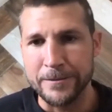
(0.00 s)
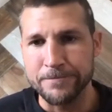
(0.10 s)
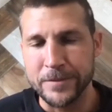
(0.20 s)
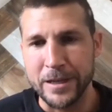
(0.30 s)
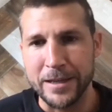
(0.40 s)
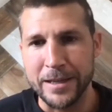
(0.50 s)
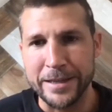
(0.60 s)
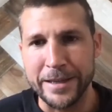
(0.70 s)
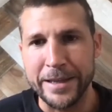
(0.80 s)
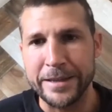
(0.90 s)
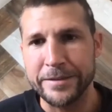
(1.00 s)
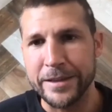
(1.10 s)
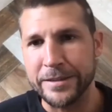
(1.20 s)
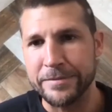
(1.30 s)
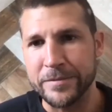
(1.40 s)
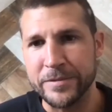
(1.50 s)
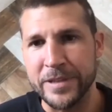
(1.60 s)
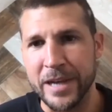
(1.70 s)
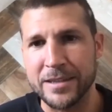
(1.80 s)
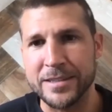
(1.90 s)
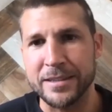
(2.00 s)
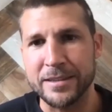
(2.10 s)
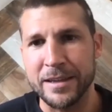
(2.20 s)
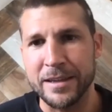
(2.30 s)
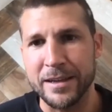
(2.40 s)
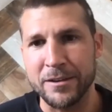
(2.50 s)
he dunks it,